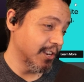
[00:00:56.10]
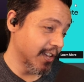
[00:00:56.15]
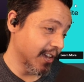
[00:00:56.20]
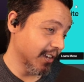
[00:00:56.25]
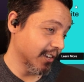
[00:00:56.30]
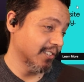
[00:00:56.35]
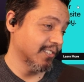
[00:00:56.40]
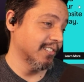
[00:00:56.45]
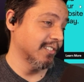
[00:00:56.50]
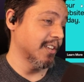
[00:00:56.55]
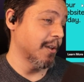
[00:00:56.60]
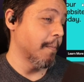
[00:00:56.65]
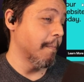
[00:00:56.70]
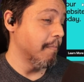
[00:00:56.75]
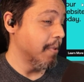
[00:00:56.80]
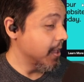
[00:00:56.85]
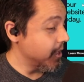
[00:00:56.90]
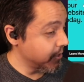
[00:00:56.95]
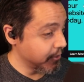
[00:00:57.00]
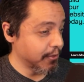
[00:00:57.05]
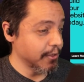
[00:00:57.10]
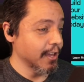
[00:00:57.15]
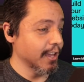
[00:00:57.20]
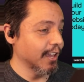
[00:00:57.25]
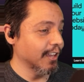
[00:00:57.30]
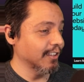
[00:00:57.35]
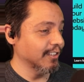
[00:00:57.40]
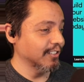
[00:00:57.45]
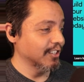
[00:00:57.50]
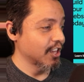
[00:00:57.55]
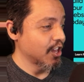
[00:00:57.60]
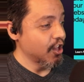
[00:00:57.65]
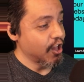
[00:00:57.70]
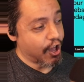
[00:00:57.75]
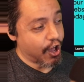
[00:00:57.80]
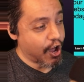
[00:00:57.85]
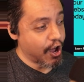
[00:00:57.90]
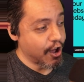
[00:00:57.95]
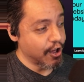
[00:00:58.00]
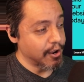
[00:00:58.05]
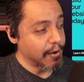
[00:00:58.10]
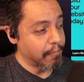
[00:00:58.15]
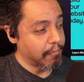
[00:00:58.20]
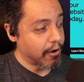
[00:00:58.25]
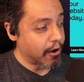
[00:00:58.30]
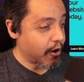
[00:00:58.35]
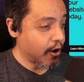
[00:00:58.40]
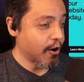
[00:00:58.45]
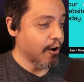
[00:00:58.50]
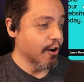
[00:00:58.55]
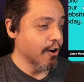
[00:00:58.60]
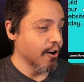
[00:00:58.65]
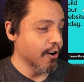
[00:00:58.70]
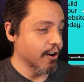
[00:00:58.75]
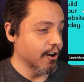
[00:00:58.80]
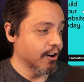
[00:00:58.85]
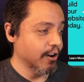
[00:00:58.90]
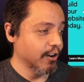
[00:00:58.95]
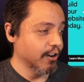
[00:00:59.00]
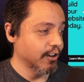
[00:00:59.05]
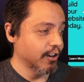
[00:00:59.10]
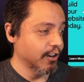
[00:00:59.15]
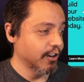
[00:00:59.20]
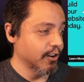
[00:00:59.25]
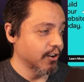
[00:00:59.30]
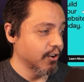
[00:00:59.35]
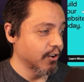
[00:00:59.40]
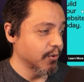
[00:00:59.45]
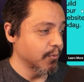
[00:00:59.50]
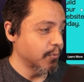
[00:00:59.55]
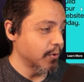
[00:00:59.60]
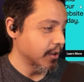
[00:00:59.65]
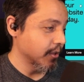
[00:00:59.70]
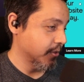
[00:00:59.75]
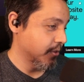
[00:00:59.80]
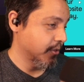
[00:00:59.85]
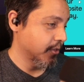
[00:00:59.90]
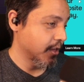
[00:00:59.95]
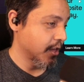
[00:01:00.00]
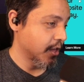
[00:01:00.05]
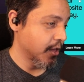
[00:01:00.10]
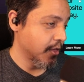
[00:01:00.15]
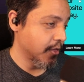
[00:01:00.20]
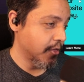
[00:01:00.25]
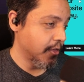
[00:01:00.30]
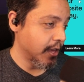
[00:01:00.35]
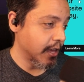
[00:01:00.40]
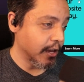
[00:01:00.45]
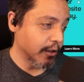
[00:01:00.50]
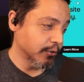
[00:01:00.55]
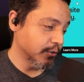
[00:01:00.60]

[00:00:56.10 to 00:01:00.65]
next big thing, on a par with The